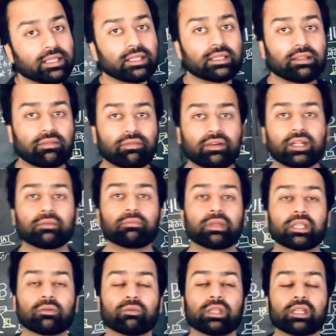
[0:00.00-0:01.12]
difference
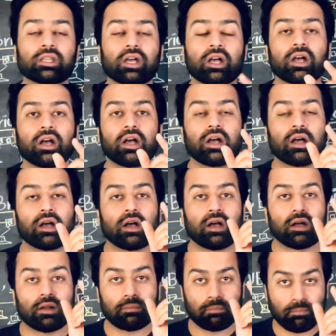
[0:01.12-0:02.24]
between
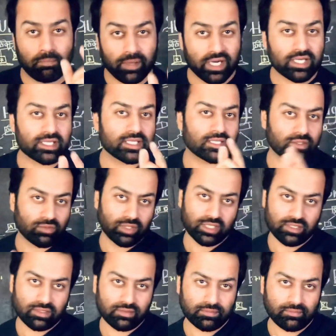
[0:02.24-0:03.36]
bridge and
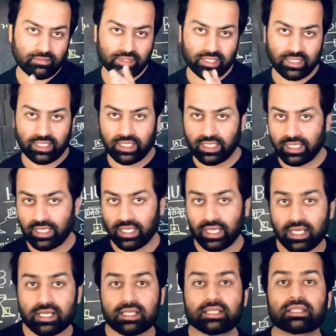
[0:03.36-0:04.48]
switch.
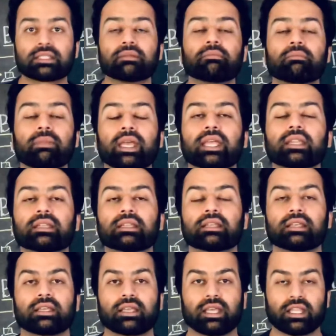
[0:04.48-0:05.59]
Here is the main
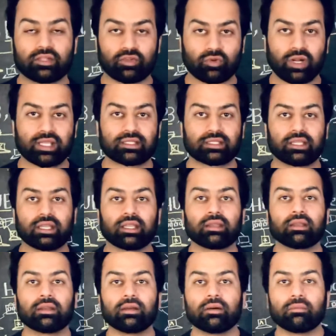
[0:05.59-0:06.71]
interesting
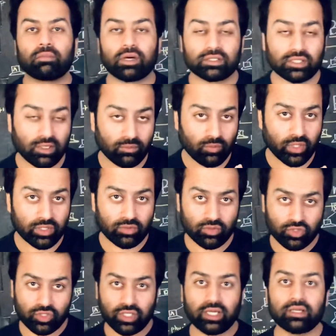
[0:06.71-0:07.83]
part that I'm going to
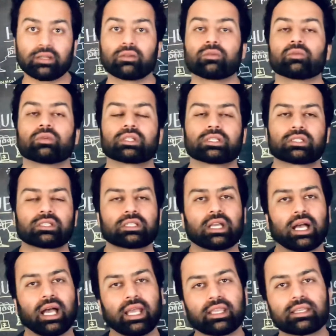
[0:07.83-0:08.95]
share, which
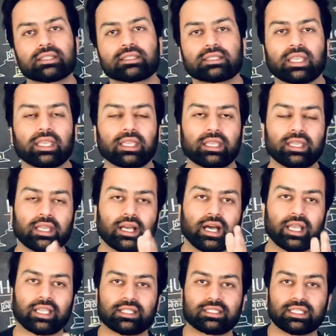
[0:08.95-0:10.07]
I can say, I
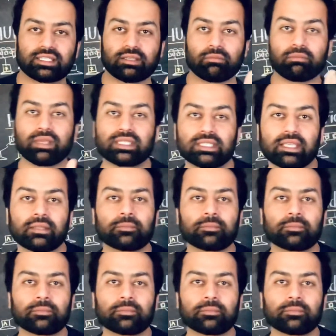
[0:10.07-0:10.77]
can say it's a missing